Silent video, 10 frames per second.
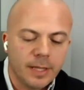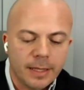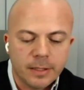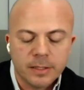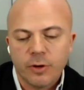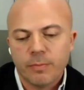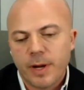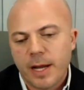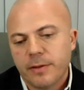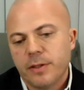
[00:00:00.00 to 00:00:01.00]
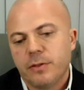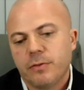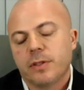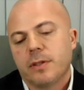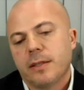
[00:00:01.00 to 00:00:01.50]
dentists, for practice,
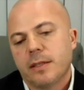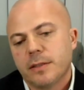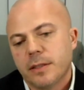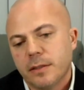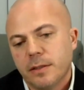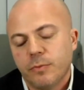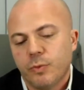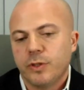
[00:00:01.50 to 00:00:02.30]
there is another system